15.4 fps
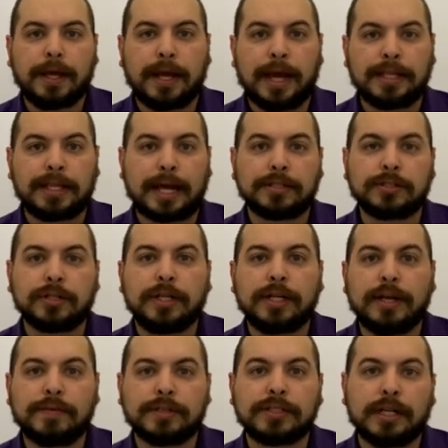and that's going to
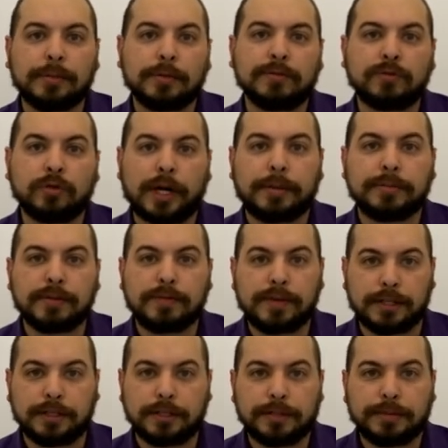give us the number of grams of
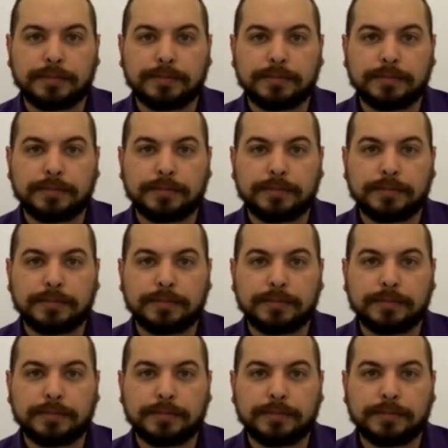each.